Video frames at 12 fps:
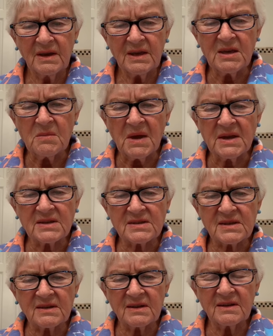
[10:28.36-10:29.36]
He makes
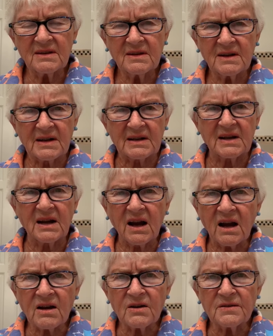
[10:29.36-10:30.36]
it a
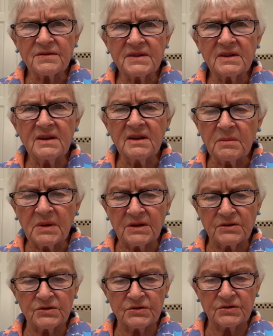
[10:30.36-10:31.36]
carved
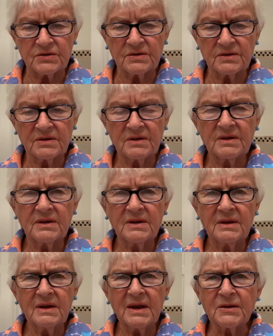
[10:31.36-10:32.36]
image
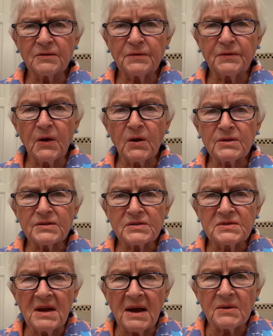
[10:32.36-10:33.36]
and falls
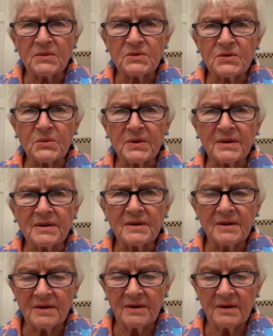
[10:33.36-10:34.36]
down to it.
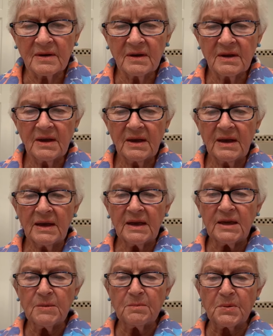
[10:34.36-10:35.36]

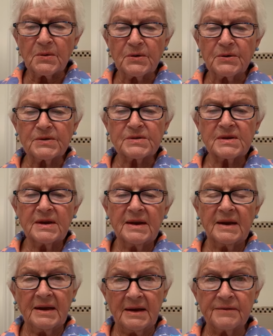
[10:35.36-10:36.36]
He burns
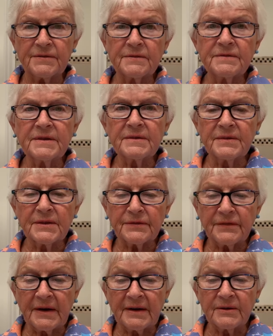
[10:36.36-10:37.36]
half of it in the
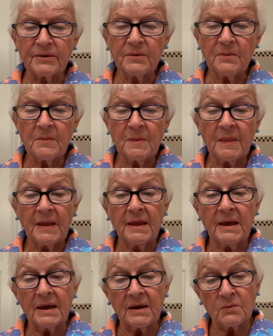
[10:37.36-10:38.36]
fire,
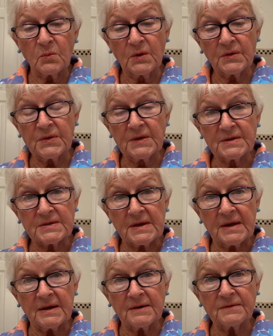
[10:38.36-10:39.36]
and with this
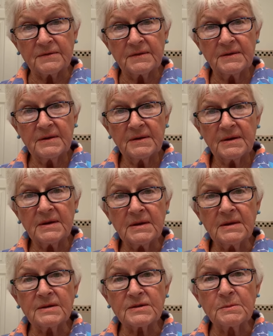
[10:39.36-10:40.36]
half, he
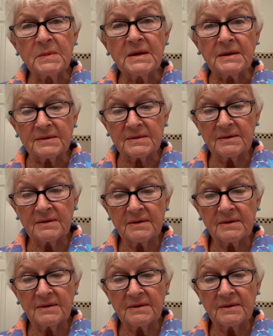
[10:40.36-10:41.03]
eats meat.